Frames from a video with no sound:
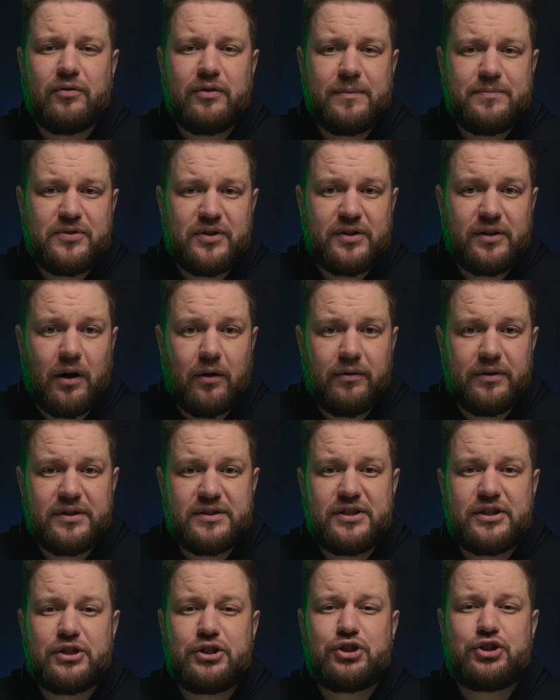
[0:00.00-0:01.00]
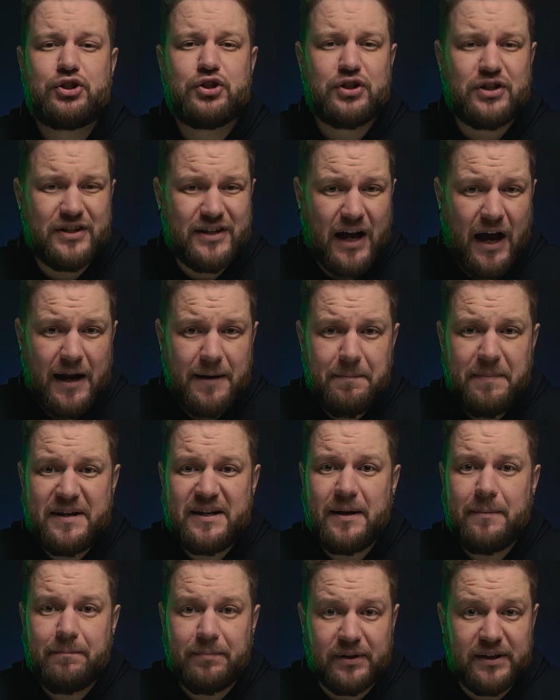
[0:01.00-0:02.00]
cryptocurrency should not be
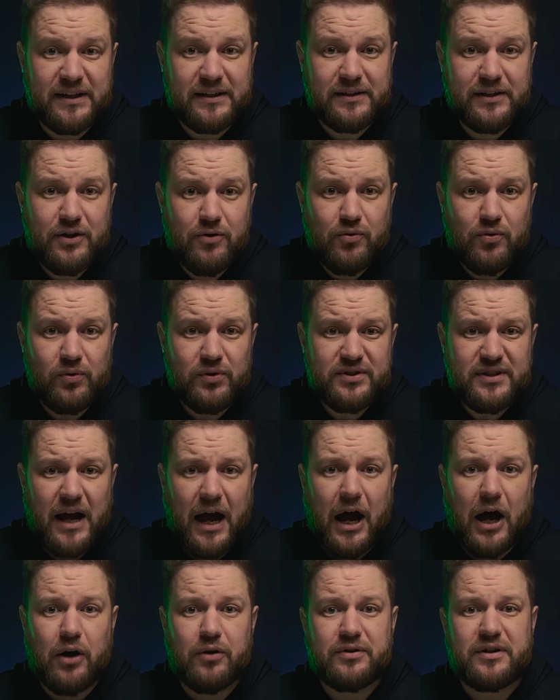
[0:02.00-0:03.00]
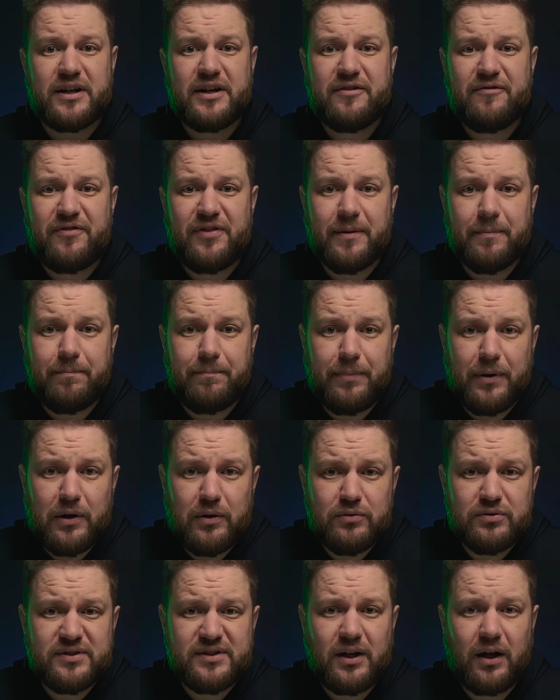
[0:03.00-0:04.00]
completely ruled out if they
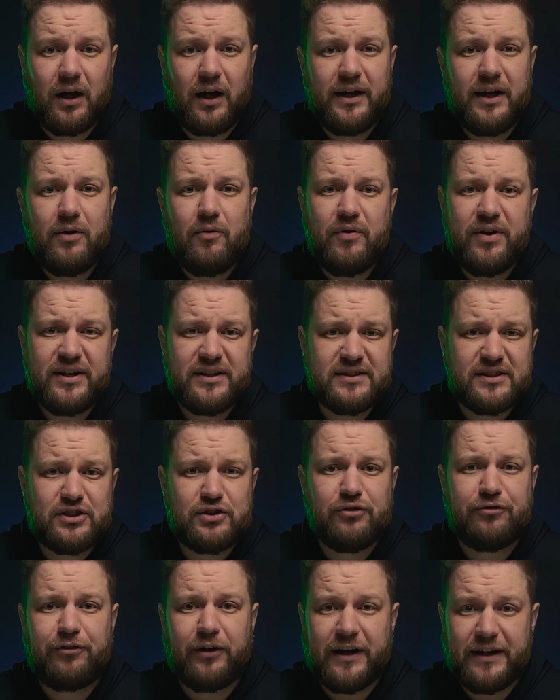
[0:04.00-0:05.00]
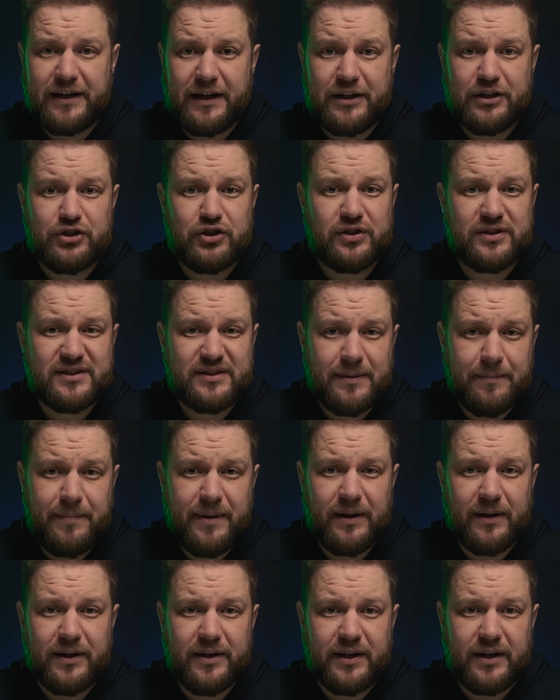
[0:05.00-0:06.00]
pose higher risks to financial
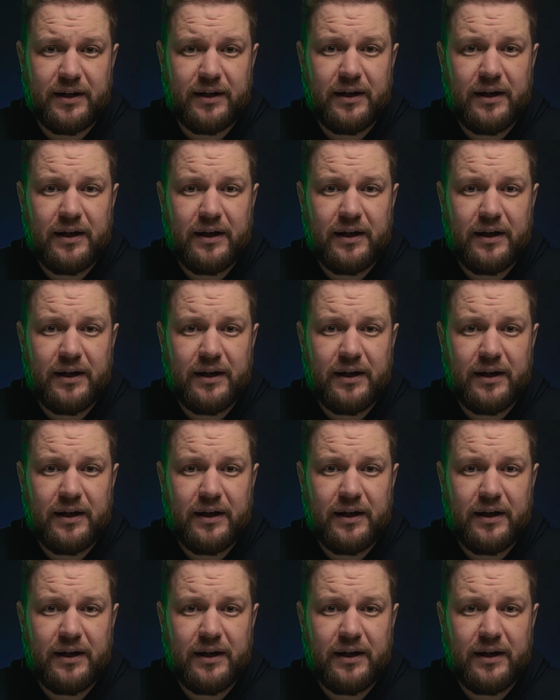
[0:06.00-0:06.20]
stability.